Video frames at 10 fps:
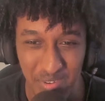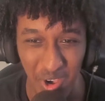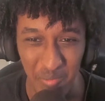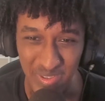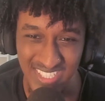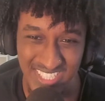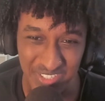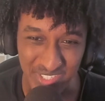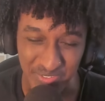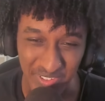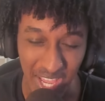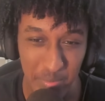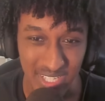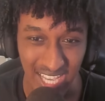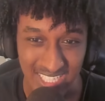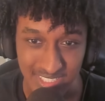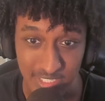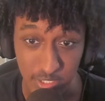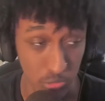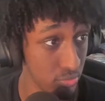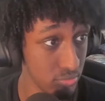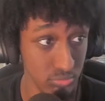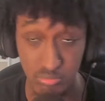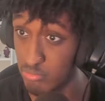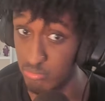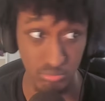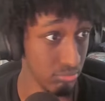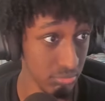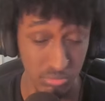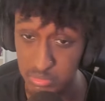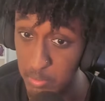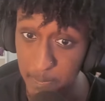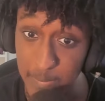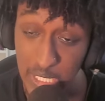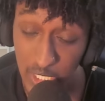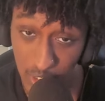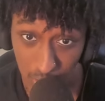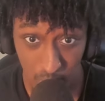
Bro, Bizkit was flabbergasted. He said, me?